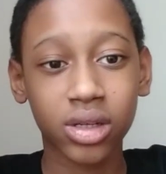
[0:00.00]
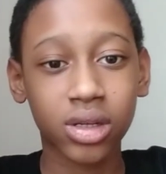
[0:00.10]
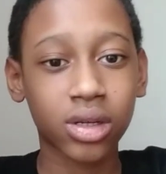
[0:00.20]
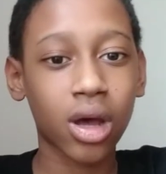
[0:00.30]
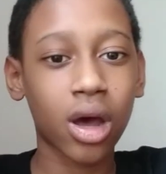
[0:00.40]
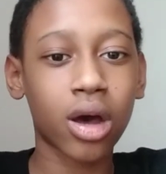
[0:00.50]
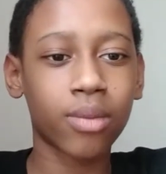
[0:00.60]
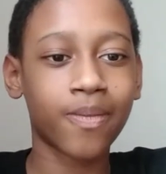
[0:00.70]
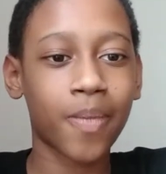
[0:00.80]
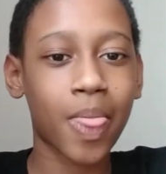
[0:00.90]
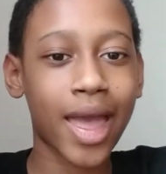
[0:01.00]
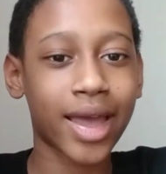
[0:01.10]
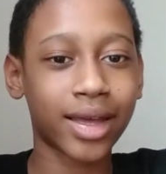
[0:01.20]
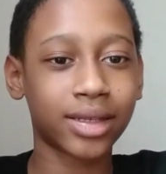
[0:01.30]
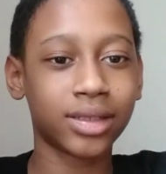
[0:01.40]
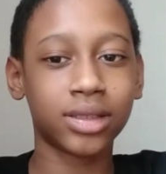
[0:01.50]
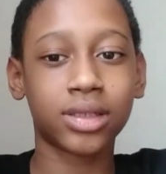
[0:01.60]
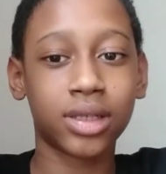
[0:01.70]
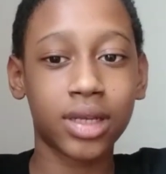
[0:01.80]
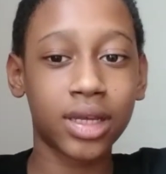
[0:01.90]
And
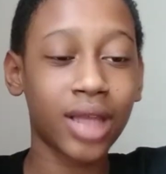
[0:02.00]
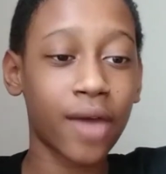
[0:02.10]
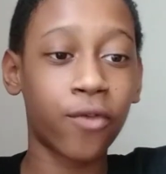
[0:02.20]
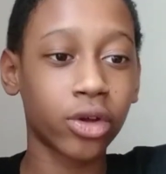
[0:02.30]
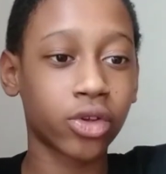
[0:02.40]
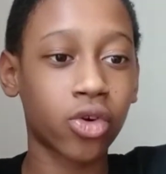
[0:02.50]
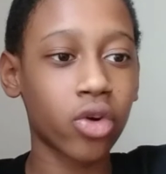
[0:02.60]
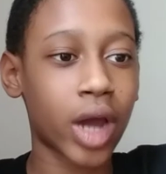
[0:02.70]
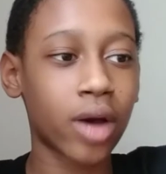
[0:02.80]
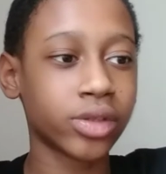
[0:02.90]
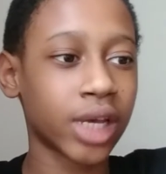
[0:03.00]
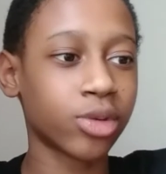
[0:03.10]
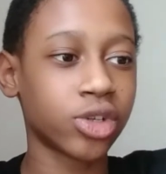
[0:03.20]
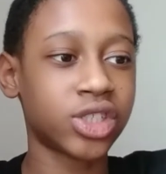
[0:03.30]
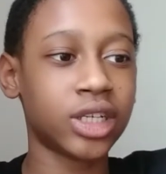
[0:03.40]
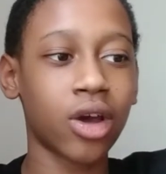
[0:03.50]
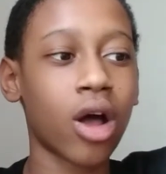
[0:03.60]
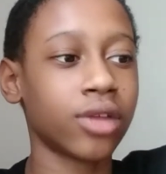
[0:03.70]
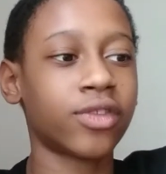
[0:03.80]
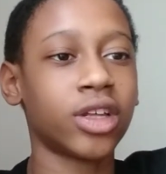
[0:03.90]
in that fourth quarter, I was able to see
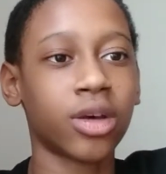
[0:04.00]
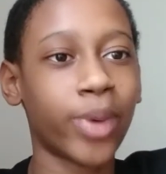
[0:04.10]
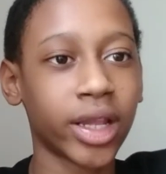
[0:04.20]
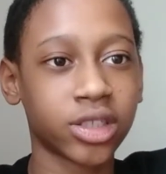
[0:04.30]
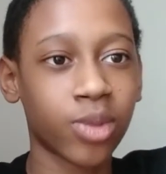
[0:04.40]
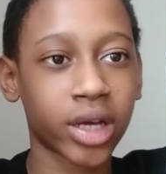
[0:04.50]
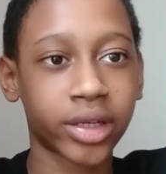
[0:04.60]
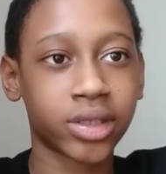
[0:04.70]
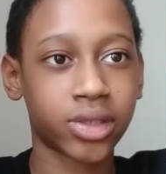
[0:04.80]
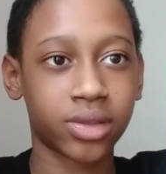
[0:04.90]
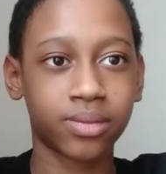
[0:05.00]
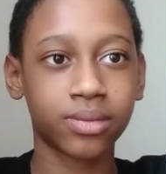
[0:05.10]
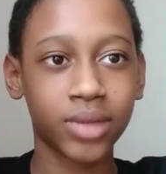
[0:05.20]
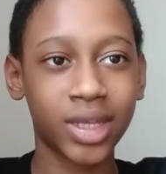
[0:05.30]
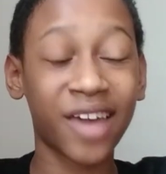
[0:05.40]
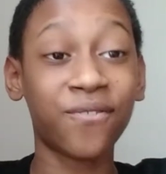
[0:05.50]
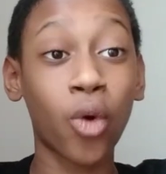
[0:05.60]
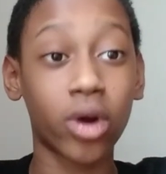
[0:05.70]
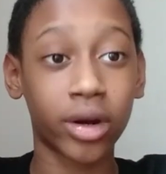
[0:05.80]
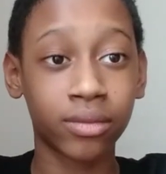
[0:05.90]
all of Clinton Capella's buckets. He had
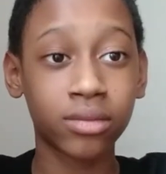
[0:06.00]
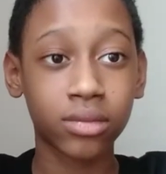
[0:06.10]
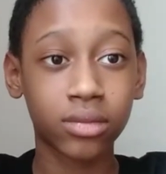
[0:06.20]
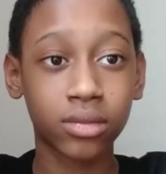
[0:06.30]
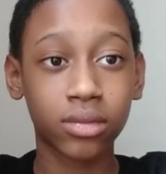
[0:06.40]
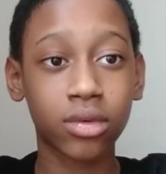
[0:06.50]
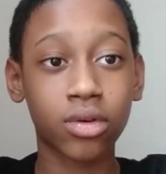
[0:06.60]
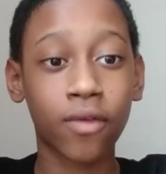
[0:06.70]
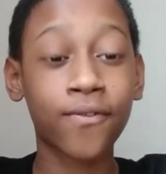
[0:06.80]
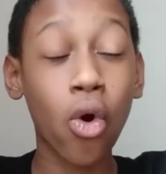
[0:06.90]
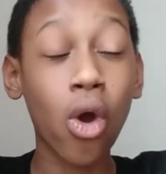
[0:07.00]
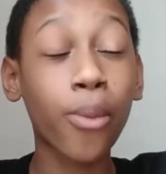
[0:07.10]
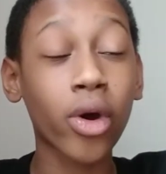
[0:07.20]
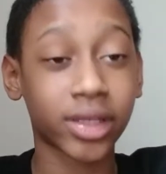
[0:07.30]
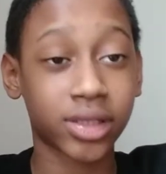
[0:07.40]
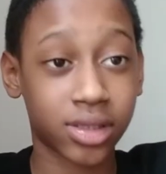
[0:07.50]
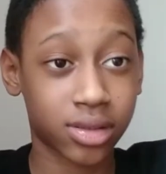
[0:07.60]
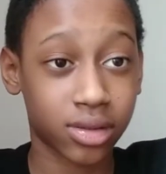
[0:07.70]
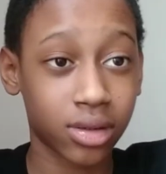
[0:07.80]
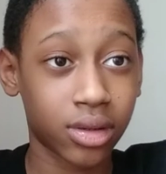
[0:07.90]
4 points.
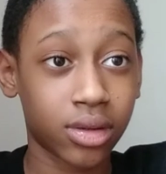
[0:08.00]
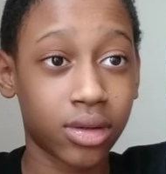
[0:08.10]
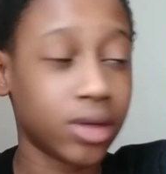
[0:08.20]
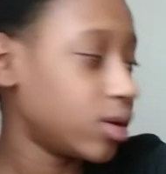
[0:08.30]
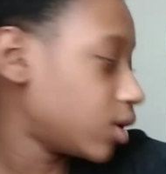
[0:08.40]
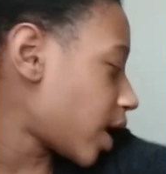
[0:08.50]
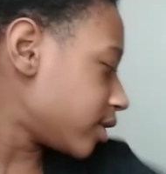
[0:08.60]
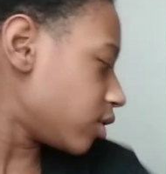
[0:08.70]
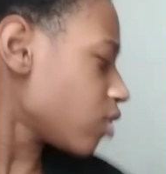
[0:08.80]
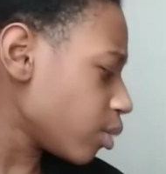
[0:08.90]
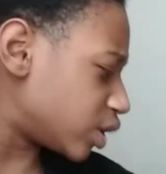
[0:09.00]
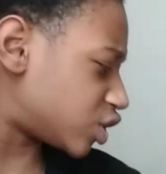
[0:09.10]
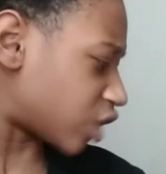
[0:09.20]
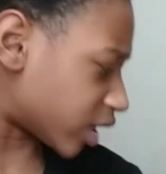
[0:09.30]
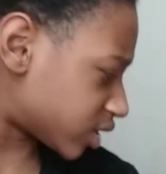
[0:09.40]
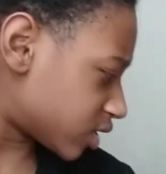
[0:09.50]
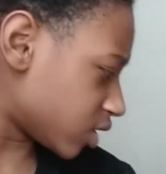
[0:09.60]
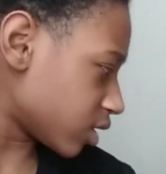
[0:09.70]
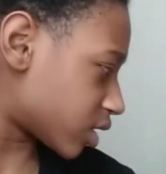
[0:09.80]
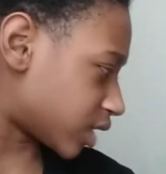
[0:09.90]
I don't know how many shots he
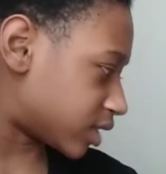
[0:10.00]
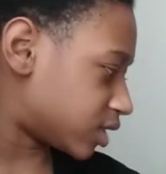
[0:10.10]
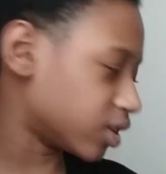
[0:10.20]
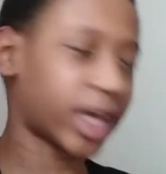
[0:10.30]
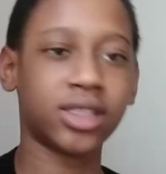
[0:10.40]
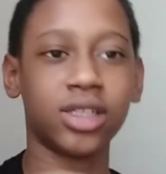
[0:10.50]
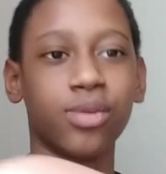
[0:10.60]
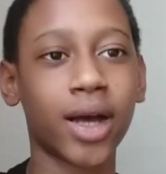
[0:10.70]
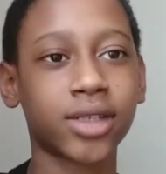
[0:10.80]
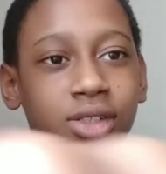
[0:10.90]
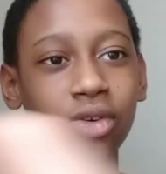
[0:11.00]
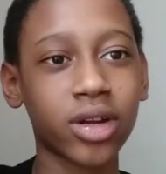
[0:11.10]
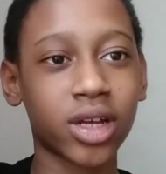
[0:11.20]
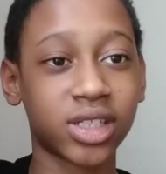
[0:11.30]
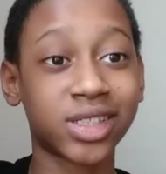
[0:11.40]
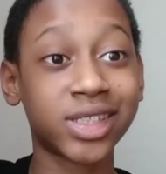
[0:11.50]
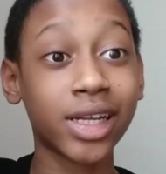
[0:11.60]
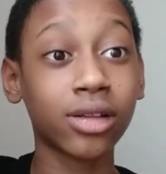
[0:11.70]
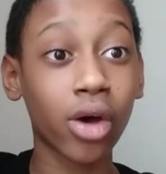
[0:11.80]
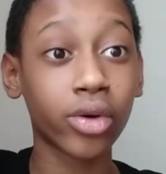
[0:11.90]
took, because I still can't see the box score, because it's
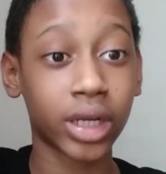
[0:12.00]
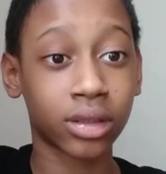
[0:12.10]
still loading.